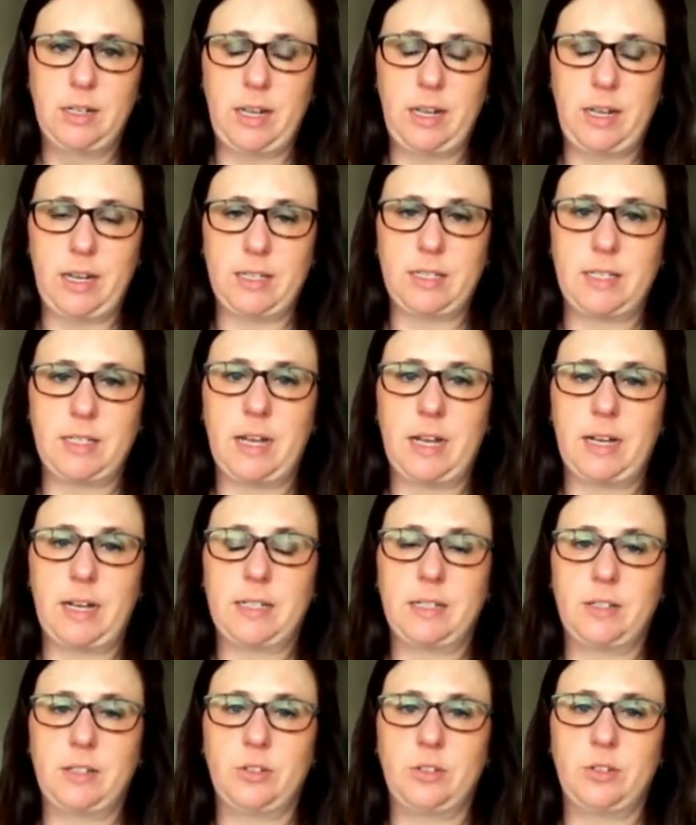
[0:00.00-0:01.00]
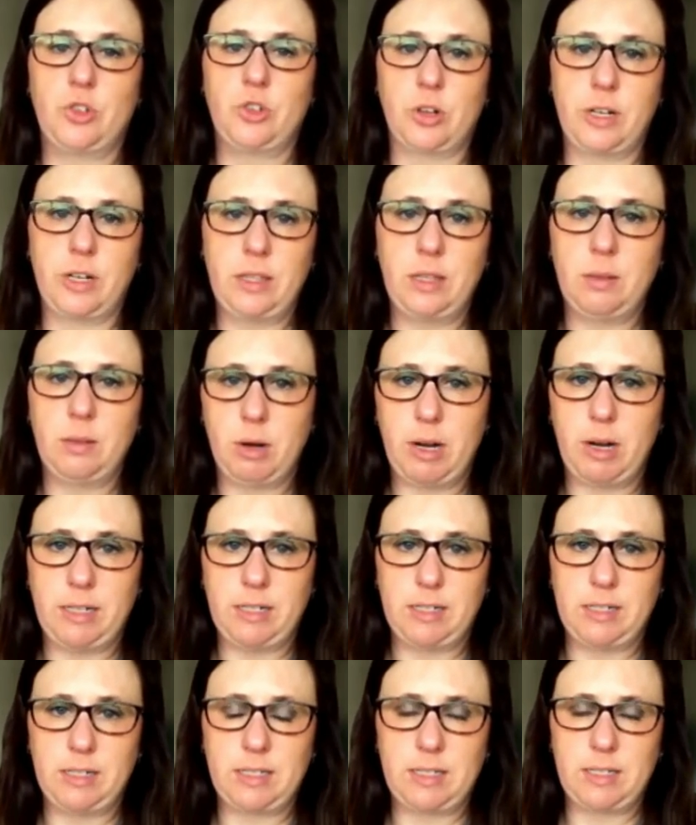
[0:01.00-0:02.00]
is that during the
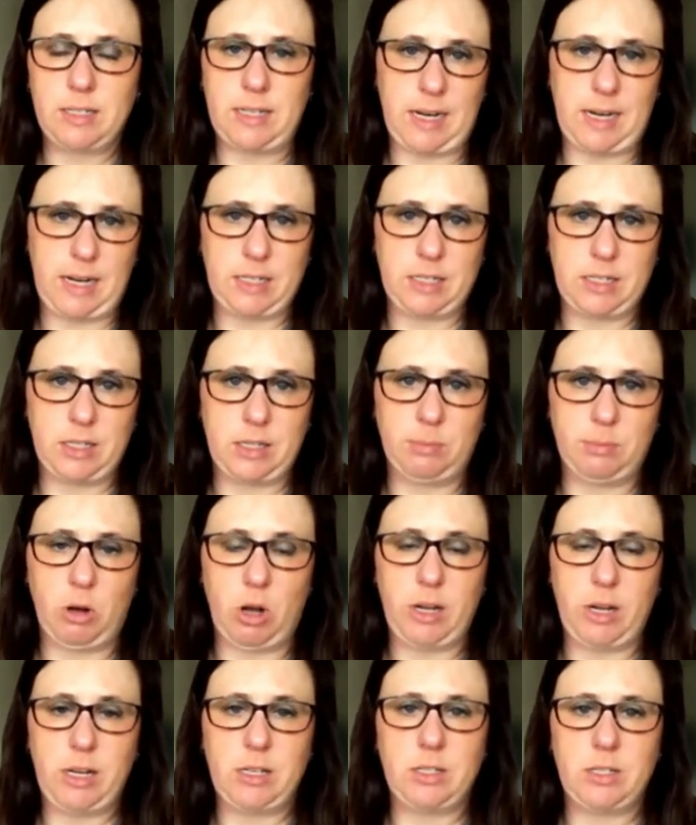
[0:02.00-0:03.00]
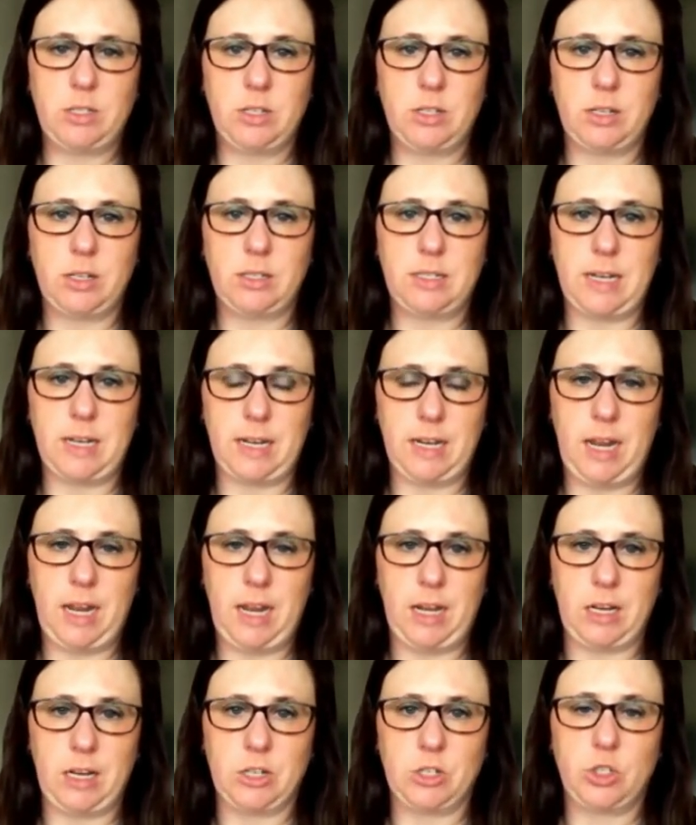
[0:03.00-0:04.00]
pregnant state, the body is
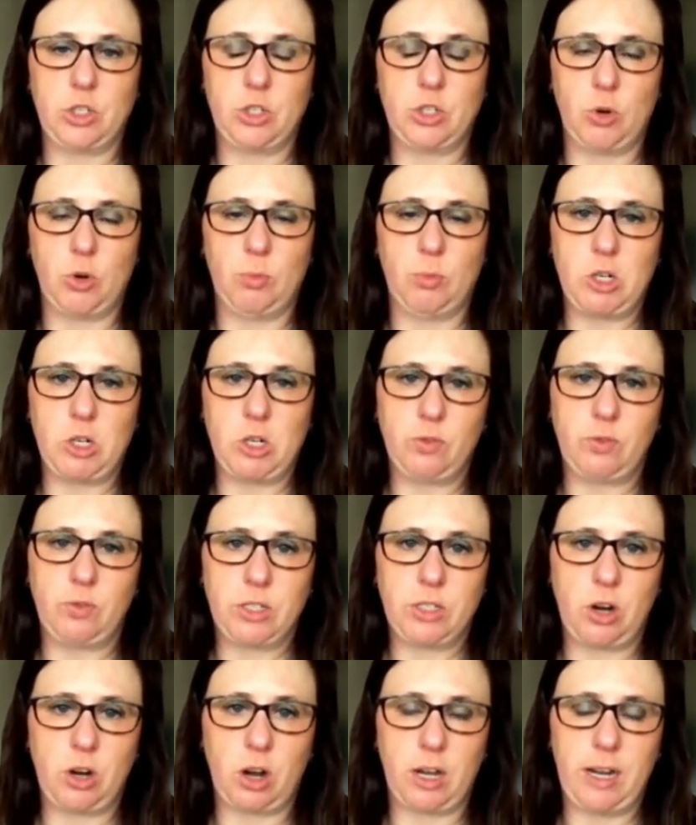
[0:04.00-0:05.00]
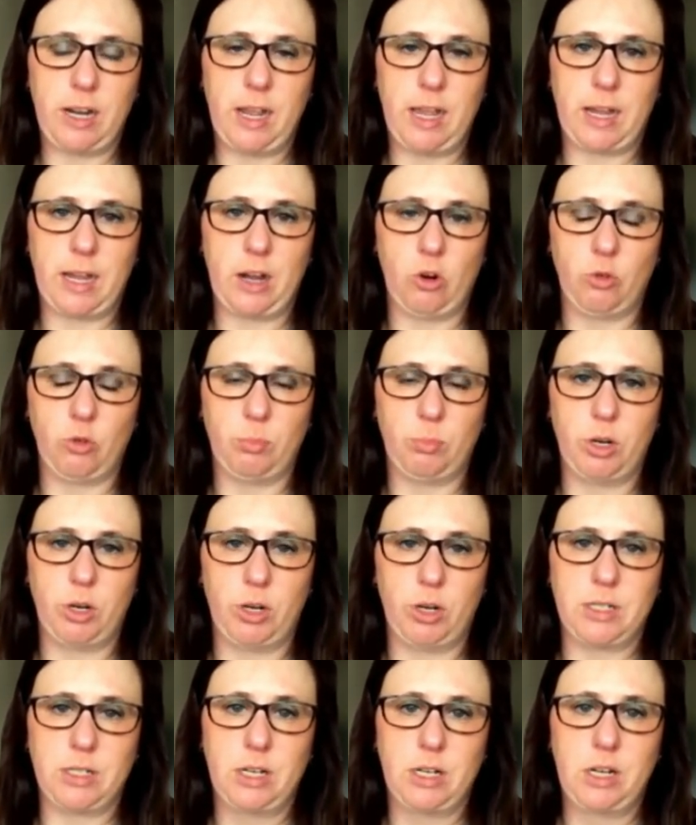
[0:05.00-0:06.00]
dedicating so much of its cardiac
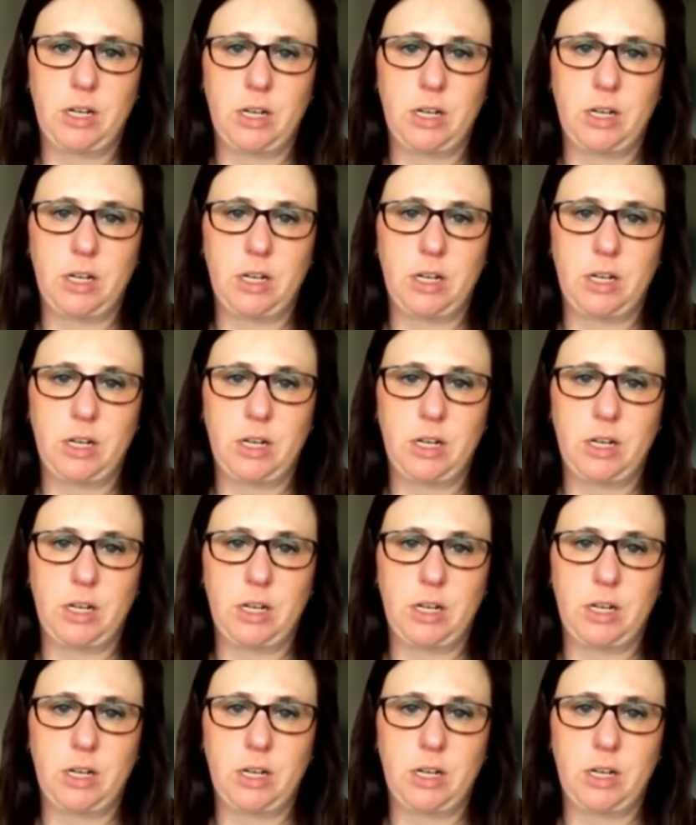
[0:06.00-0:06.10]
output